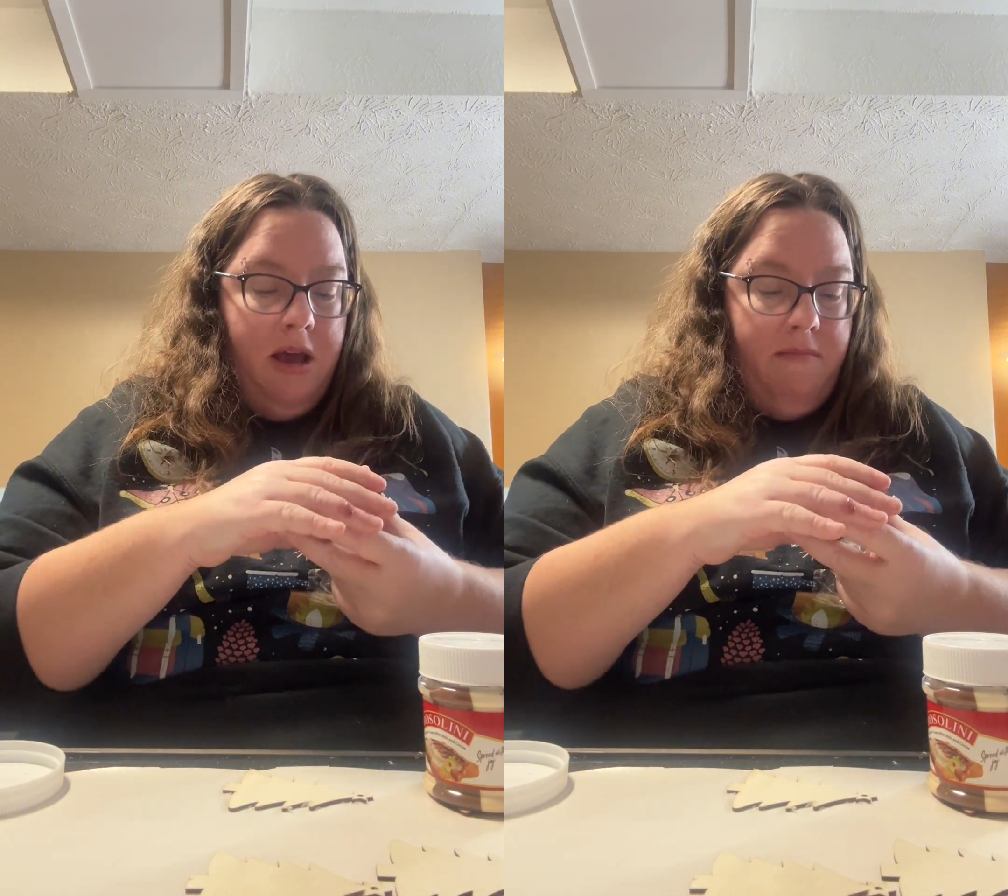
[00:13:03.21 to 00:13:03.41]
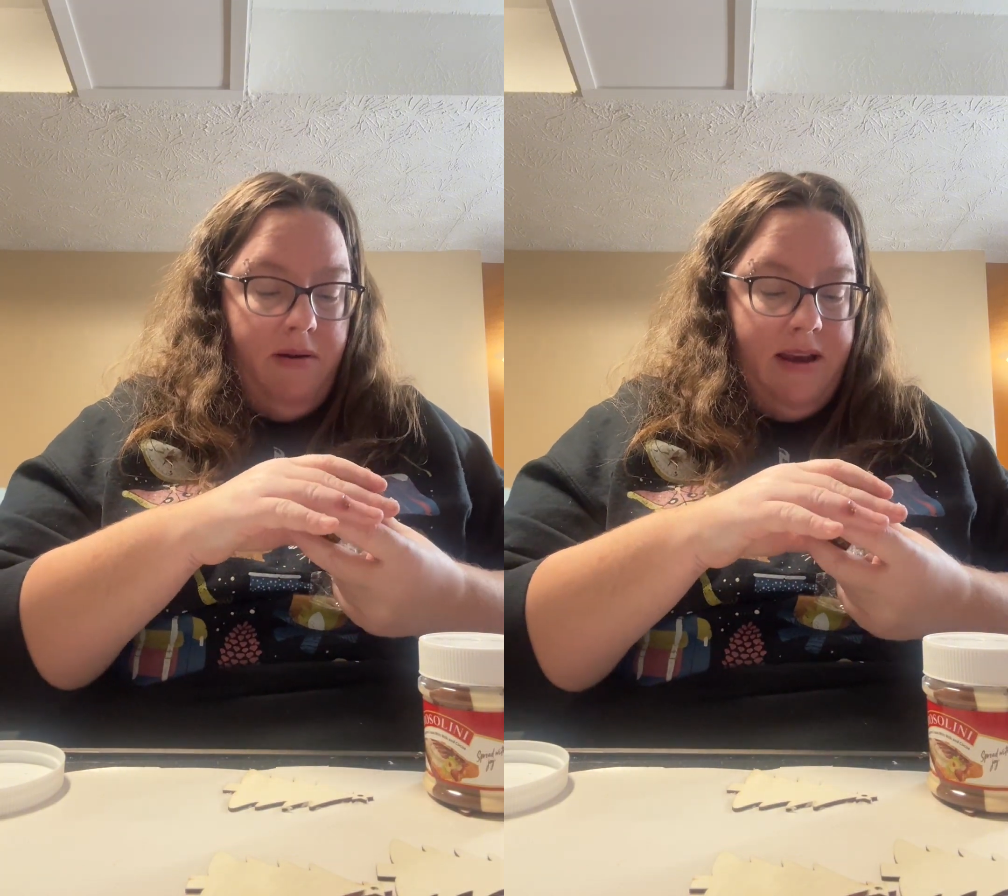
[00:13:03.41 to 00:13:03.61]

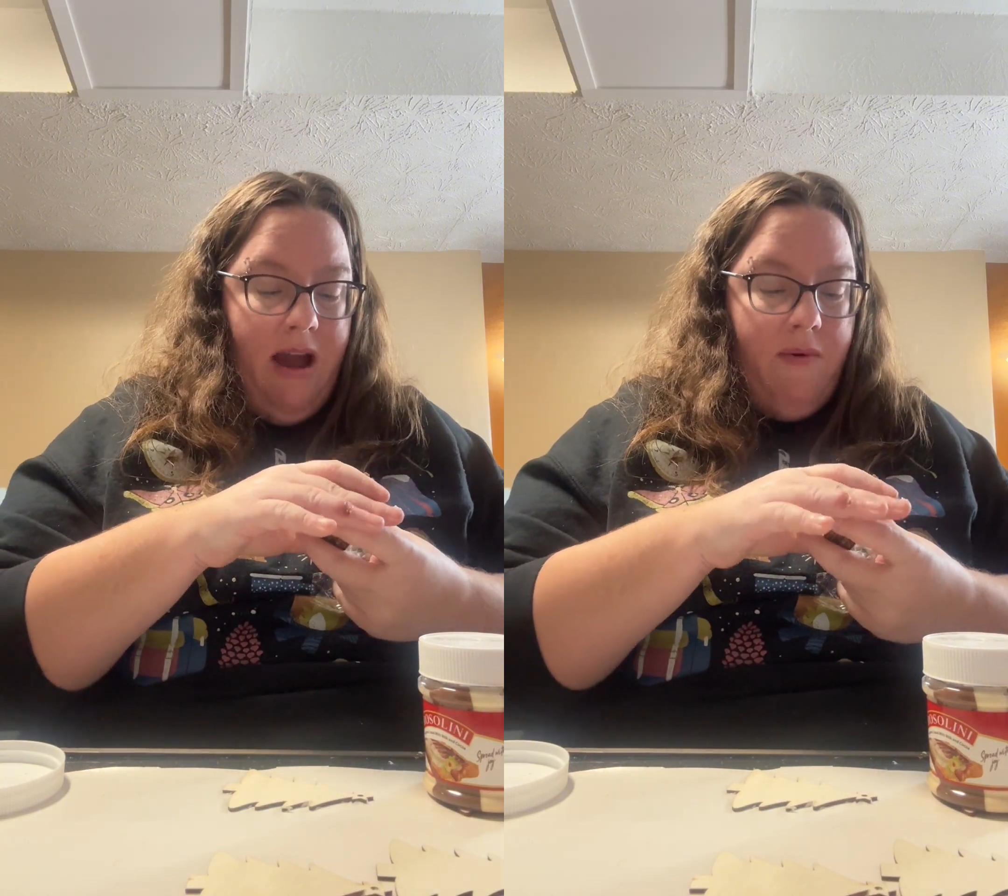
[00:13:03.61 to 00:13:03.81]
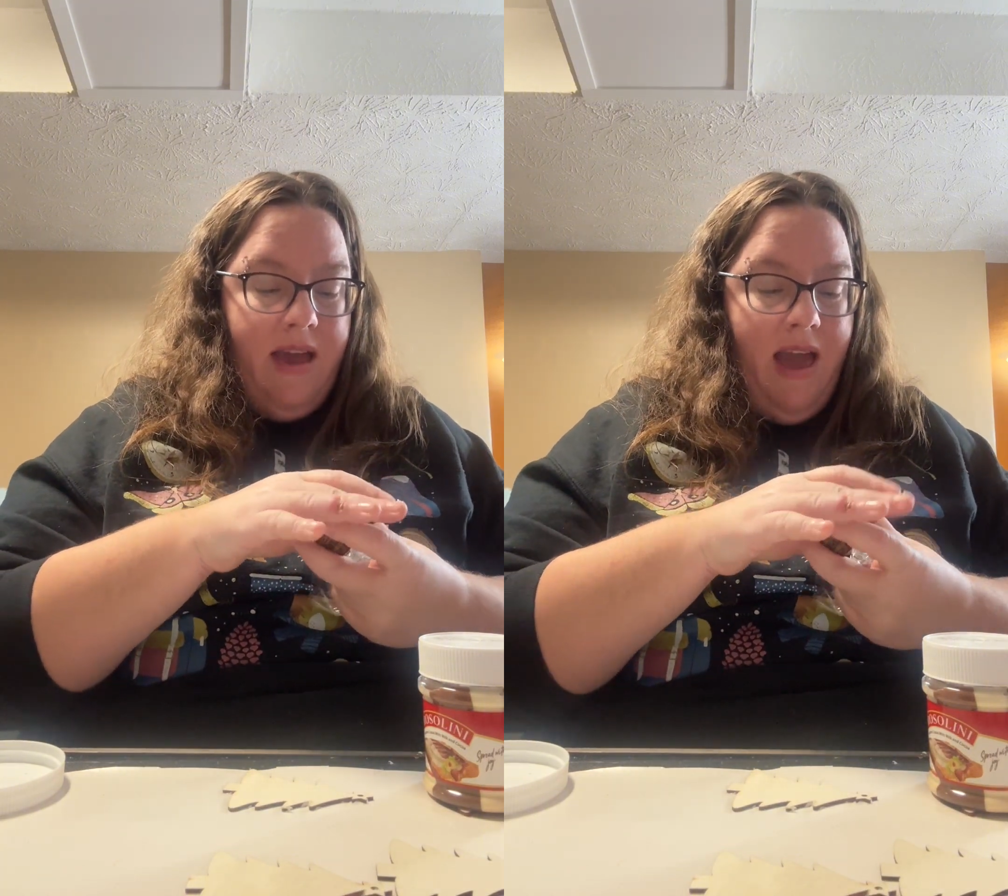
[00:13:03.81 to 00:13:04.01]
But
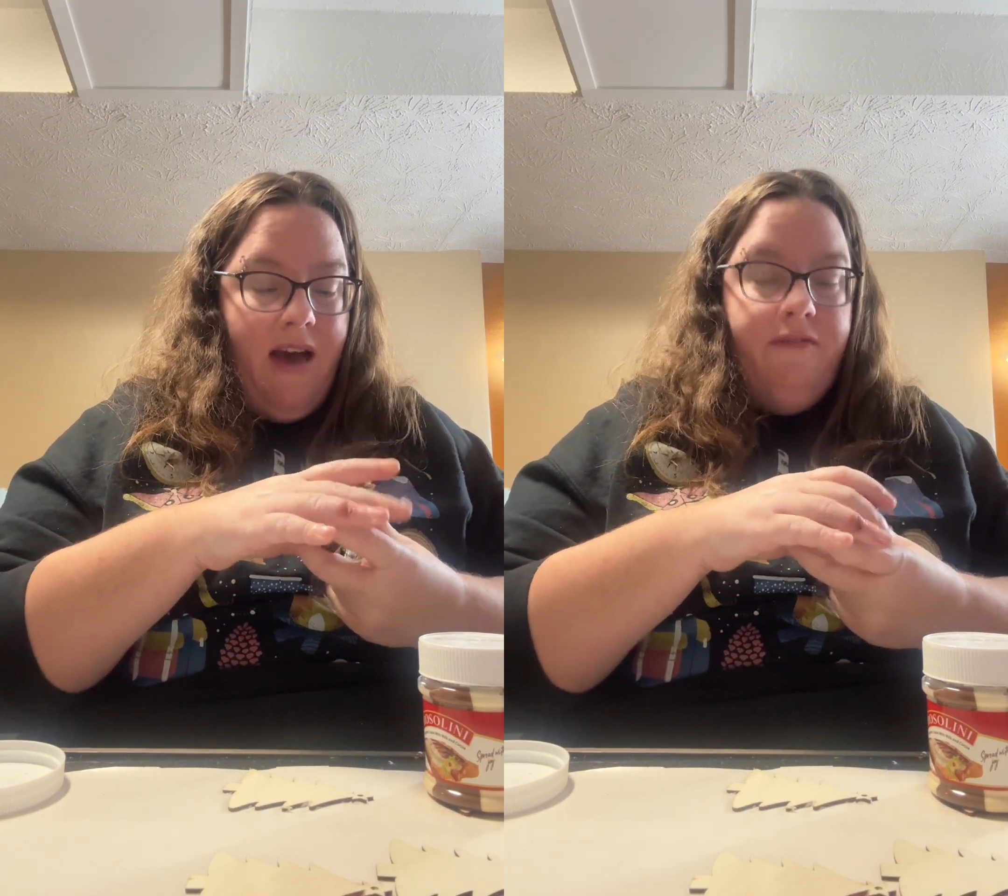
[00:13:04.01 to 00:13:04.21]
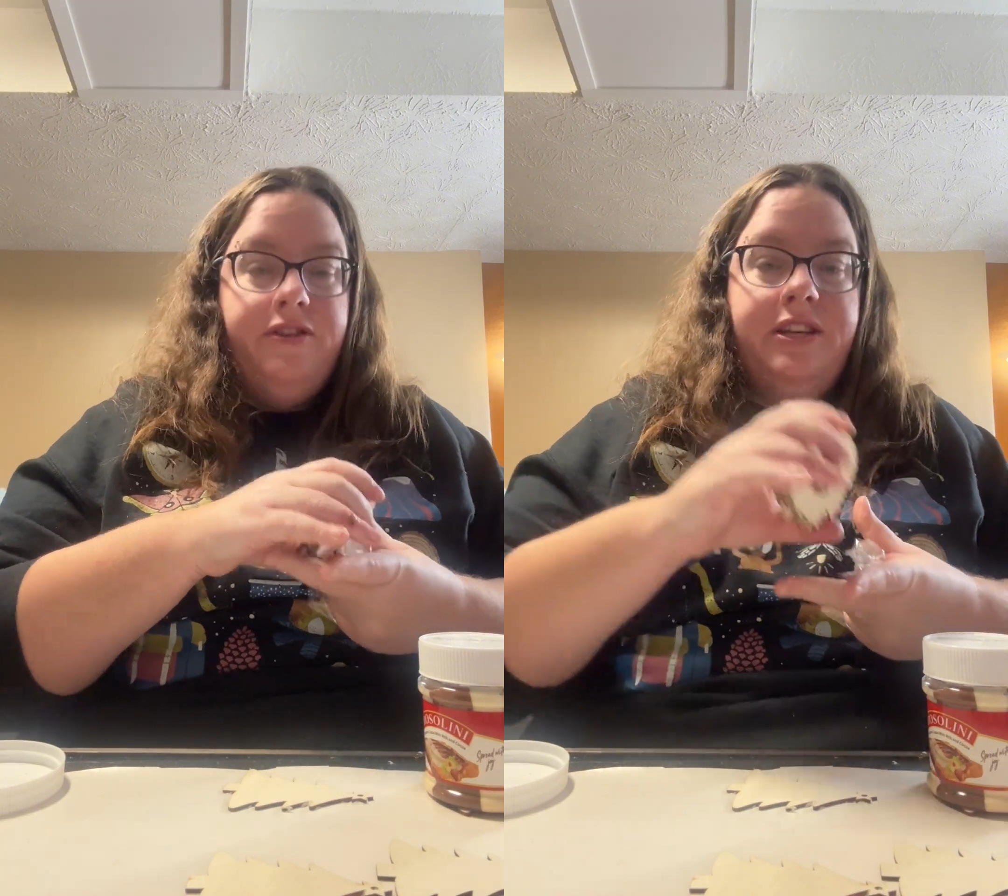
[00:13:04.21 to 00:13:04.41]
now we
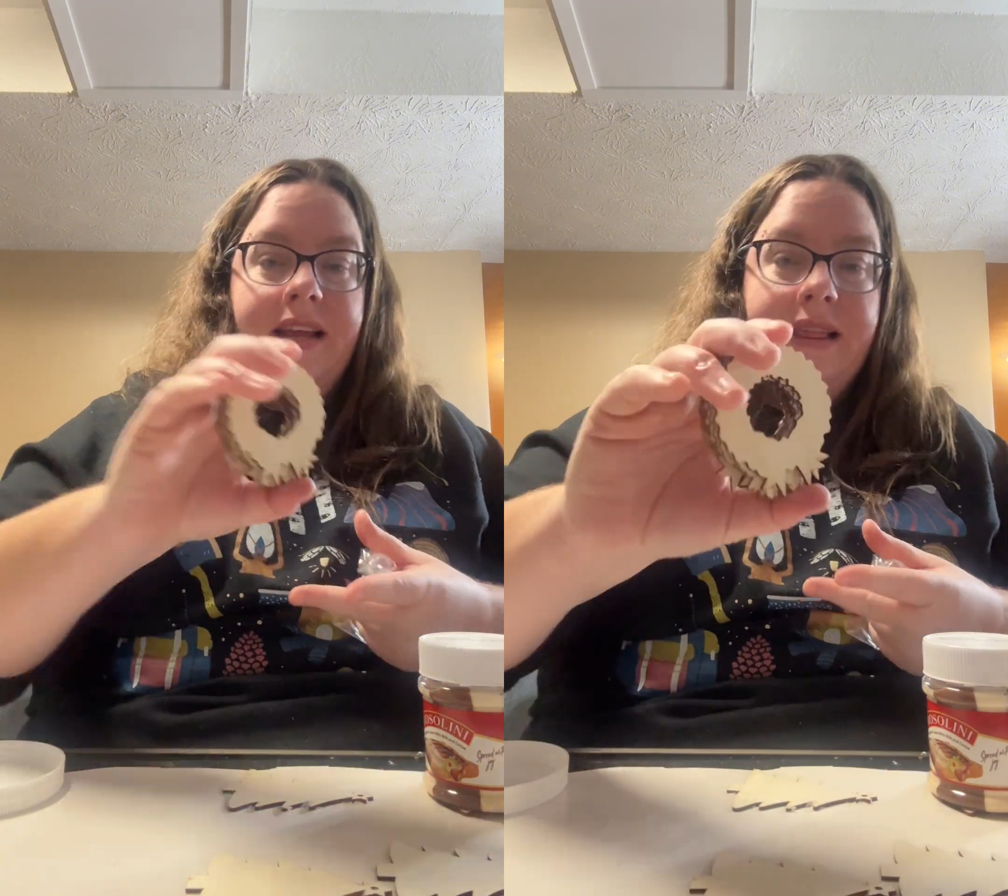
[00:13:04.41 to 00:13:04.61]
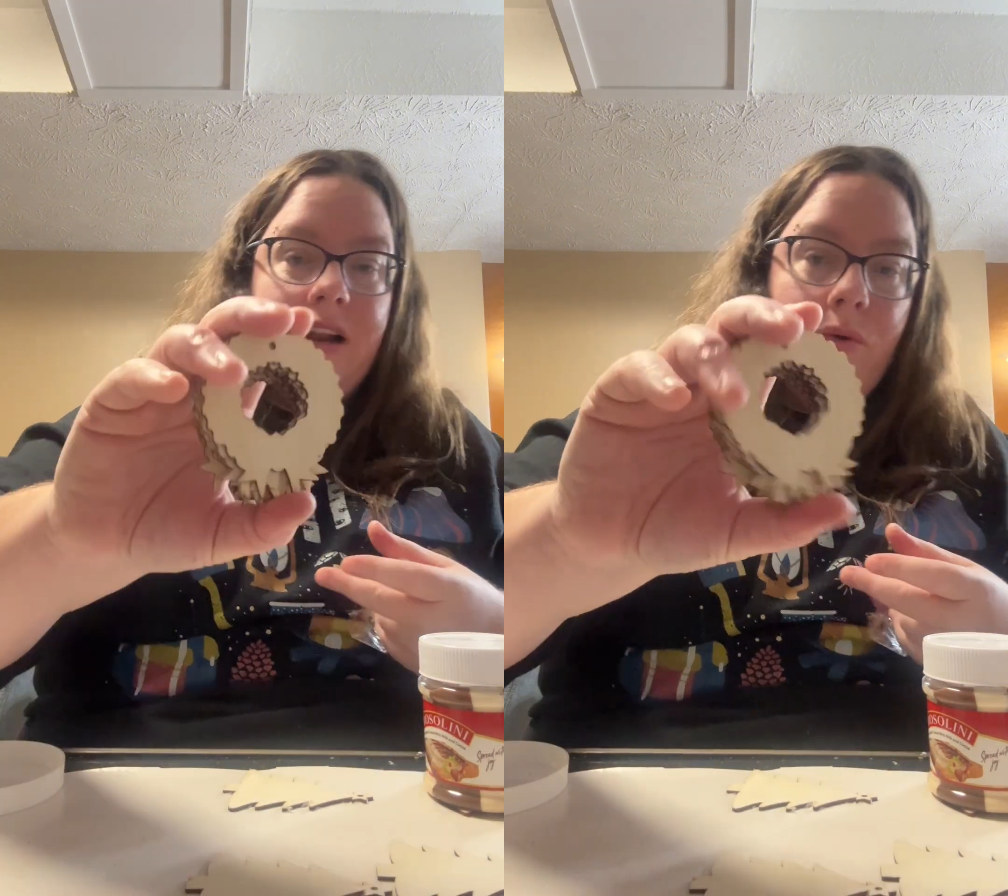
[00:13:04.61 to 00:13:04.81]
have
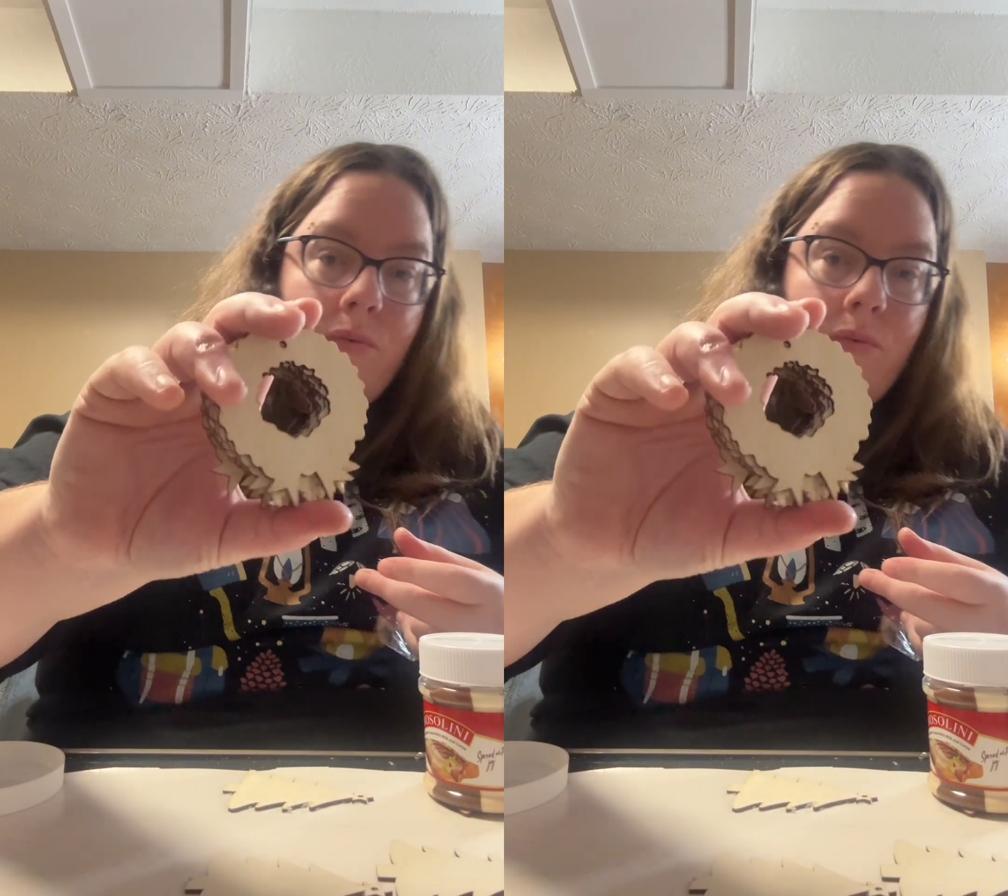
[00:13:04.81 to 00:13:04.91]
10 little